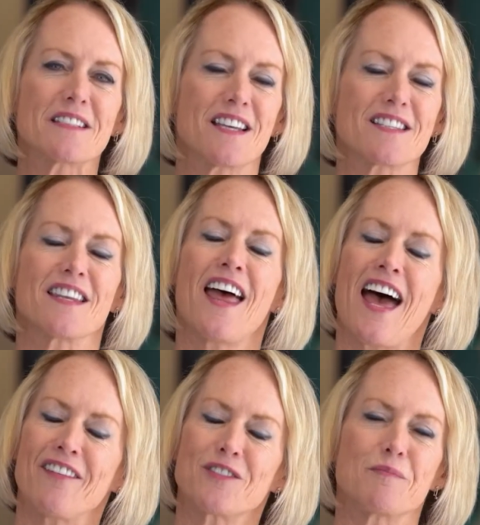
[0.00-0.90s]
doesn't
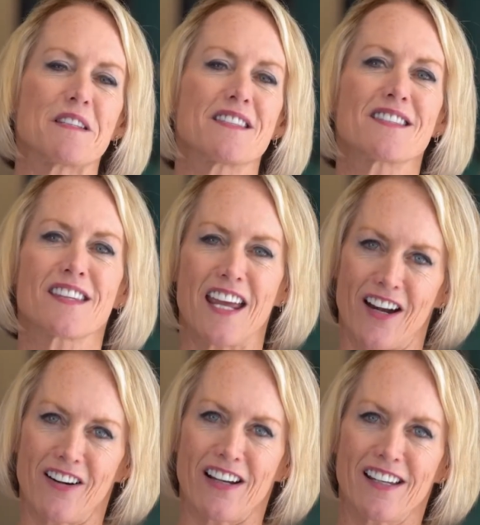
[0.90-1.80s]
have to be
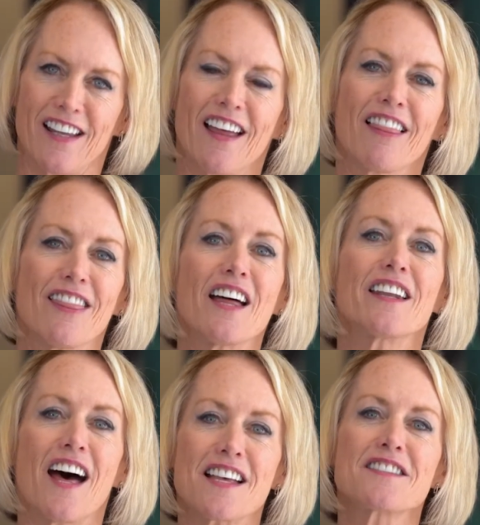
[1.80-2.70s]
scary.
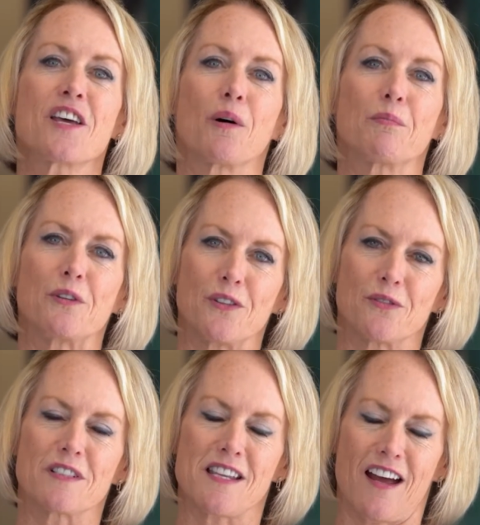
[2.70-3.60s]
Let us help
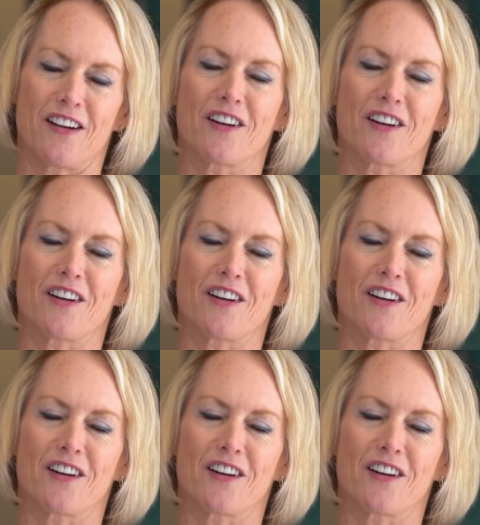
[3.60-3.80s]
you retire